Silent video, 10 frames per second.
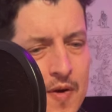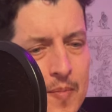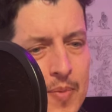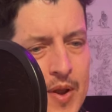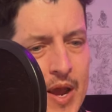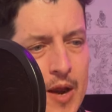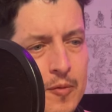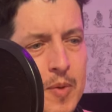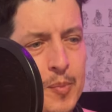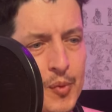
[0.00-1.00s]
But I
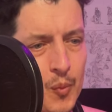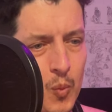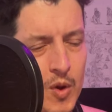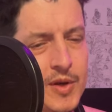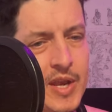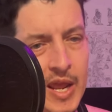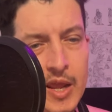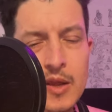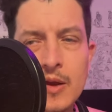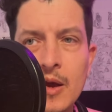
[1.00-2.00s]
remember one
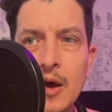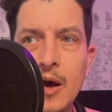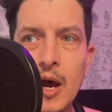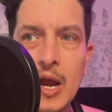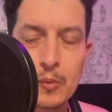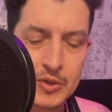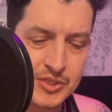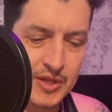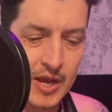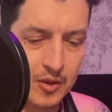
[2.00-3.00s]
day, I went to
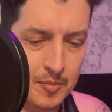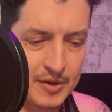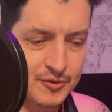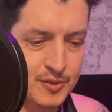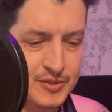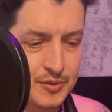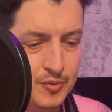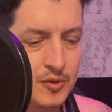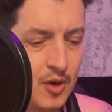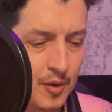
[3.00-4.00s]
the elementary
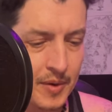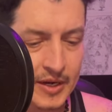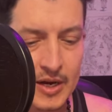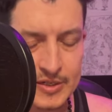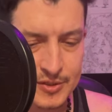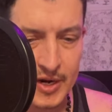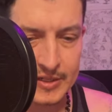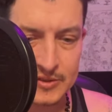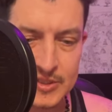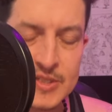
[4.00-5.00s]
school on my
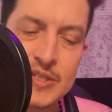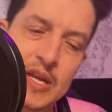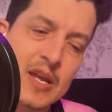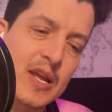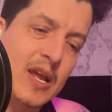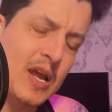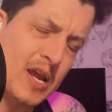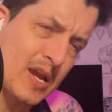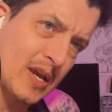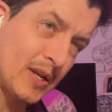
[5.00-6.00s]
contract list,
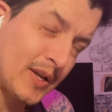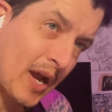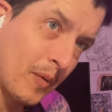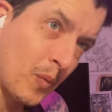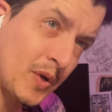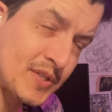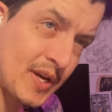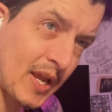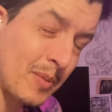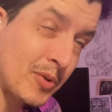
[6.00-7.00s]
and I
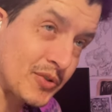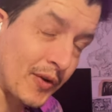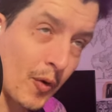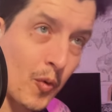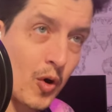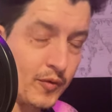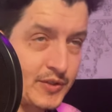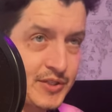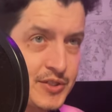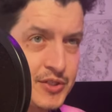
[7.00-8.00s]
wasn't able to go over
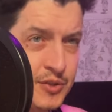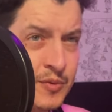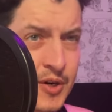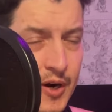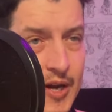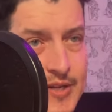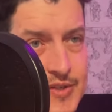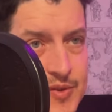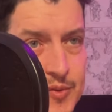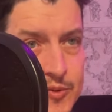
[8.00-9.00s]
to the junior high
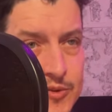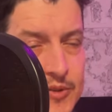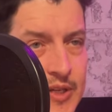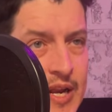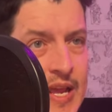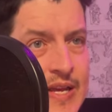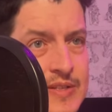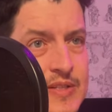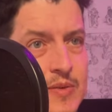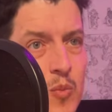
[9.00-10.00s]
school. And I
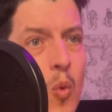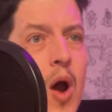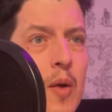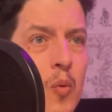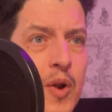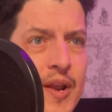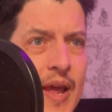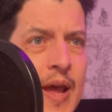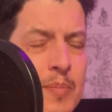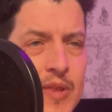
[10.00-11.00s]
asked them why, what had
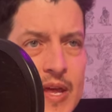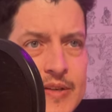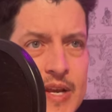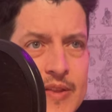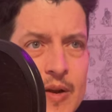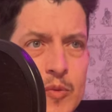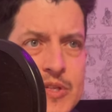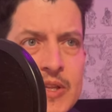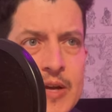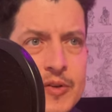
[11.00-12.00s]
happened that day that I
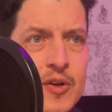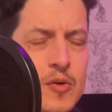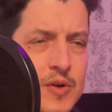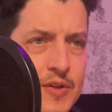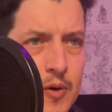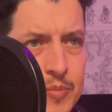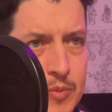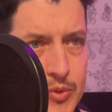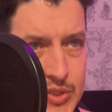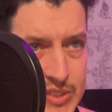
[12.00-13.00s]
wasn't allowed to go. Are
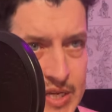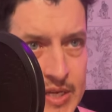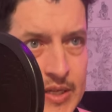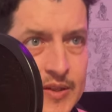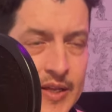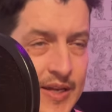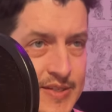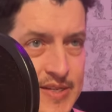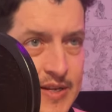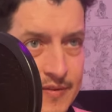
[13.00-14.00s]
people sick? Like I
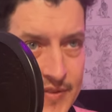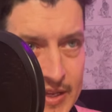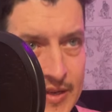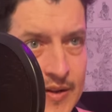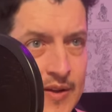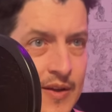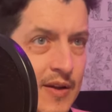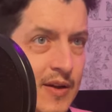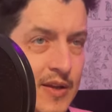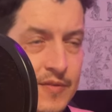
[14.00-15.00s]
said, if they get
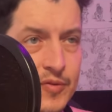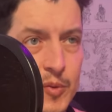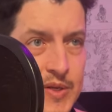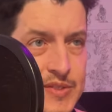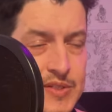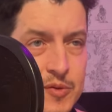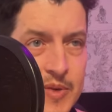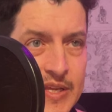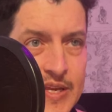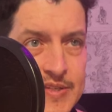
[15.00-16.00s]
influenza, too
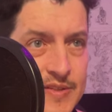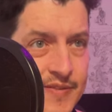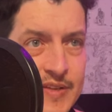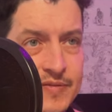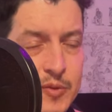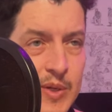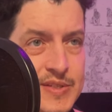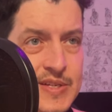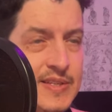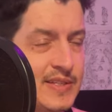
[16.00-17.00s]
many cases of
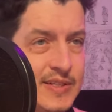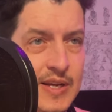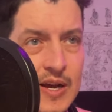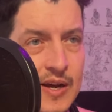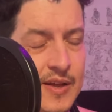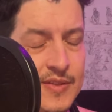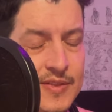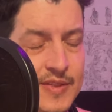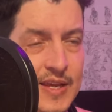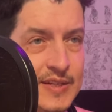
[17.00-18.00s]
influenza, then
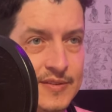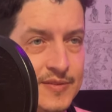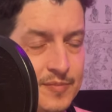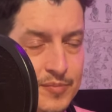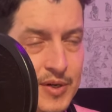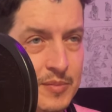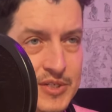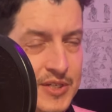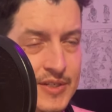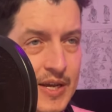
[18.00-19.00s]
they pretty much
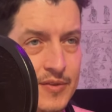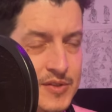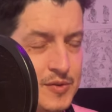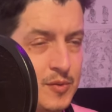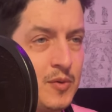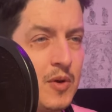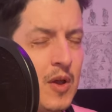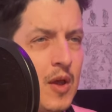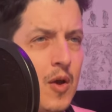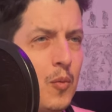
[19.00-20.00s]
shut down the school.
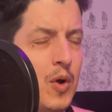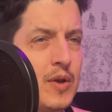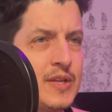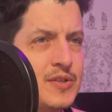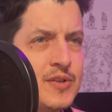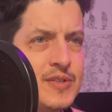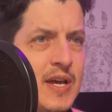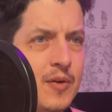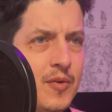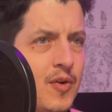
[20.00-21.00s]
Well, it turns
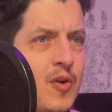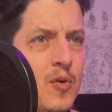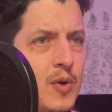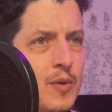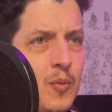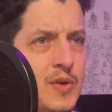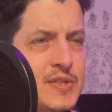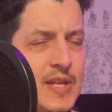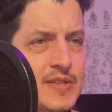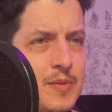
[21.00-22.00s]
out, no, it
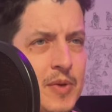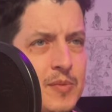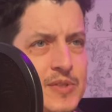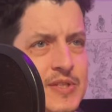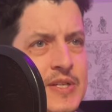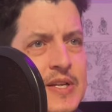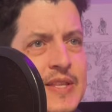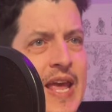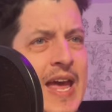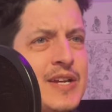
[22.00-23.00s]
wasn't that somebody was sick.
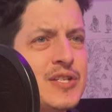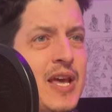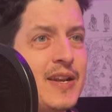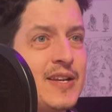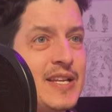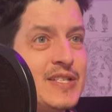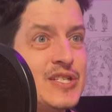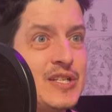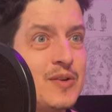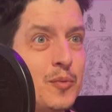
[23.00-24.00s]
They actually had an
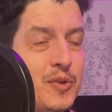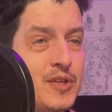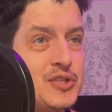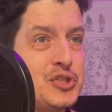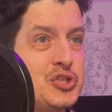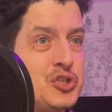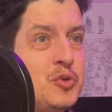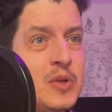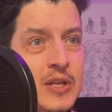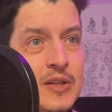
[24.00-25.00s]
incident with a
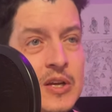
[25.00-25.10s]
student.